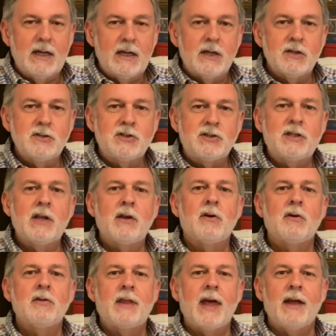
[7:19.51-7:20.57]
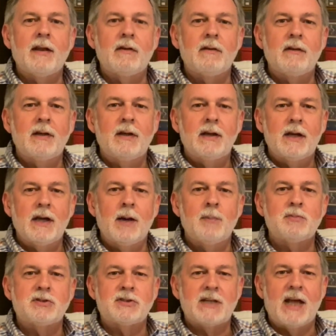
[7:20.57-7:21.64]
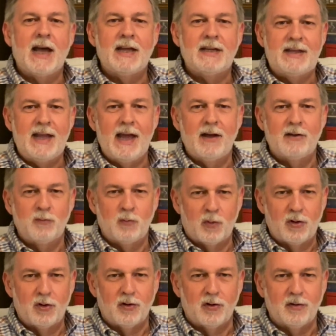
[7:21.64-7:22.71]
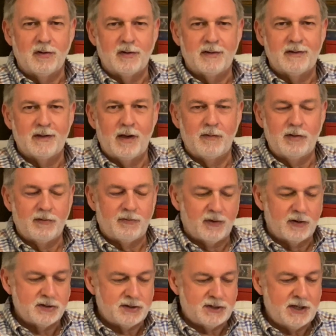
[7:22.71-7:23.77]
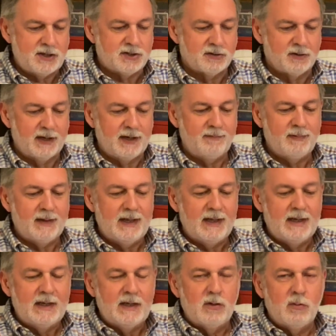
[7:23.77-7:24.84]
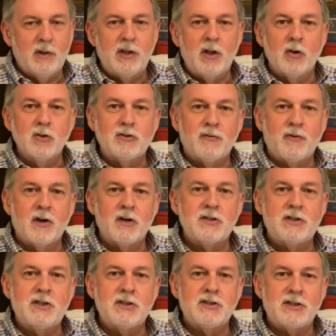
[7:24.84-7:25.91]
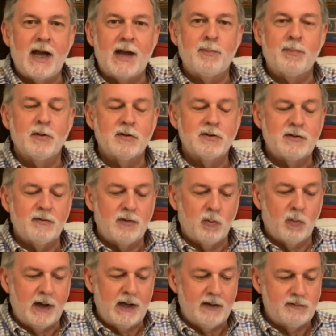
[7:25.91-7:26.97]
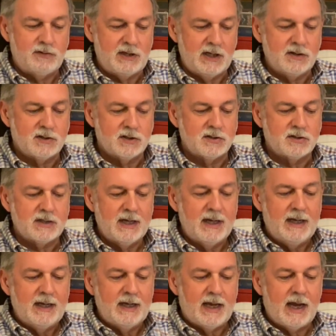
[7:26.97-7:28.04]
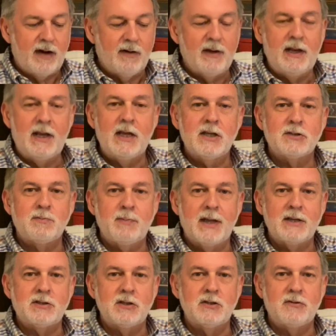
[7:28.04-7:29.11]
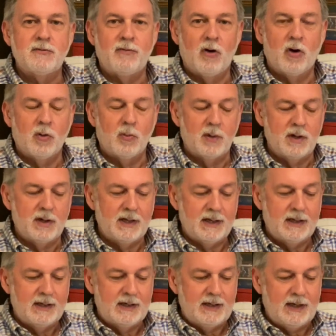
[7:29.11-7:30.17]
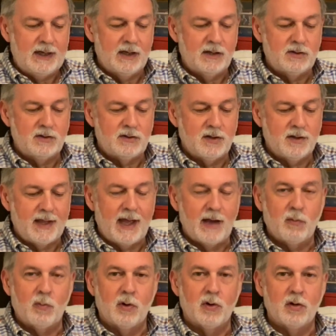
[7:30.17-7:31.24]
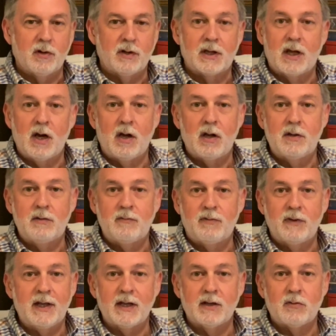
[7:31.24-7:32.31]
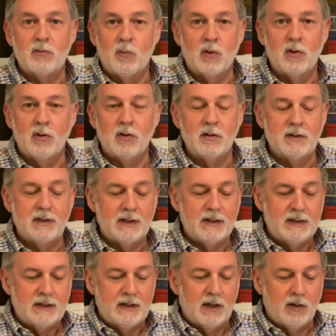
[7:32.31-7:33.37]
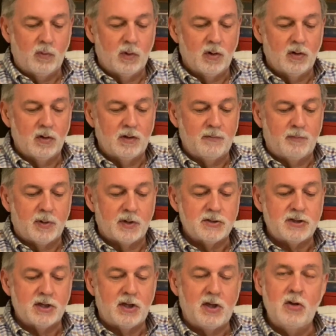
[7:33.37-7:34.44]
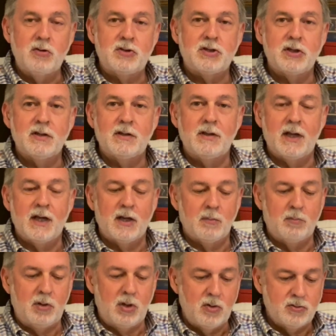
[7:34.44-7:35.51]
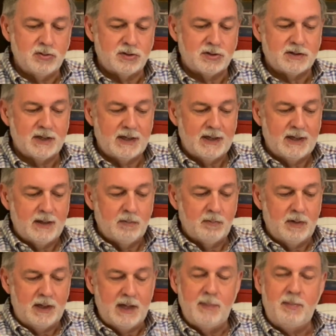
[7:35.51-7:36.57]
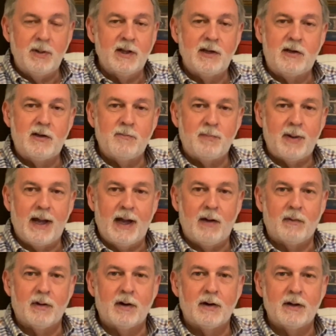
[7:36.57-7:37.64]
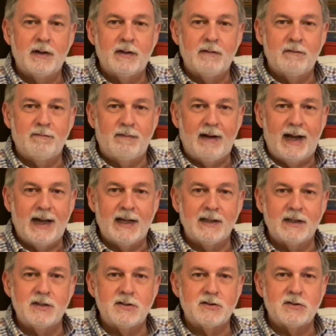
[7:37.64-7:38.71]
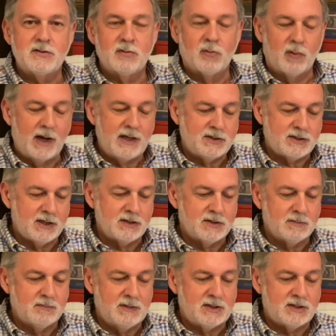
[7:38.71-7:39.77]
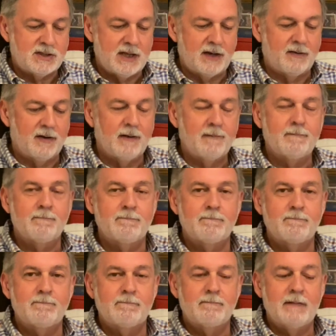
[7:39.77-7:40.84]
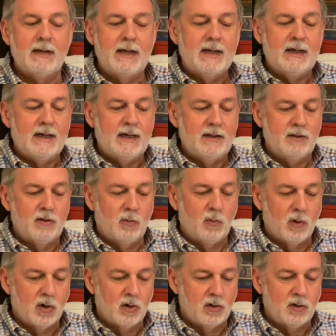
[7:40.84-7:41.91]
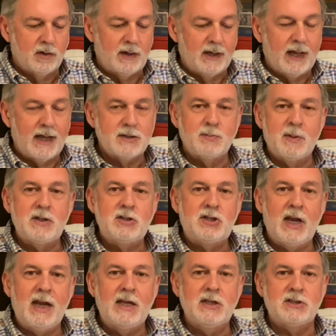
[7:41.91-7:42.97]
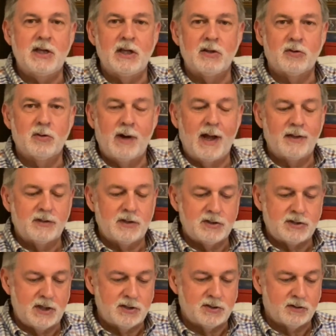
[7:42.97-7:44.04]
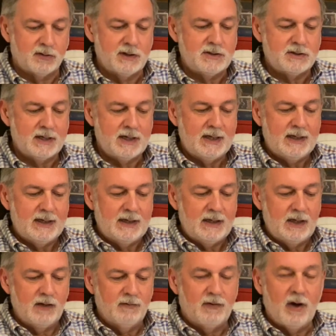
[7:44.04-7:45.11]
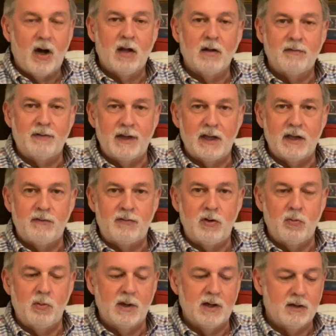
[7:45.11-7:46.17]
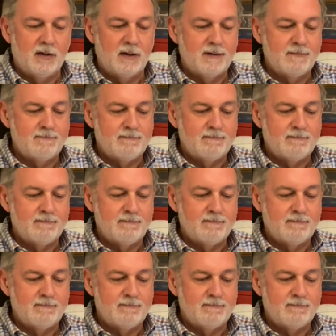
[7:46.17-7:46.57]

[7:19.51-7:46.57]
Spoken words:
Consider that upside down world of the first century, when those first disciples of the way of Jesus carried his message forward into that world, a conflict world, a world of persecution and abuse, manipulative power, violence, racism, etc. The world has been changing throughout the centuries, evolving, if you will.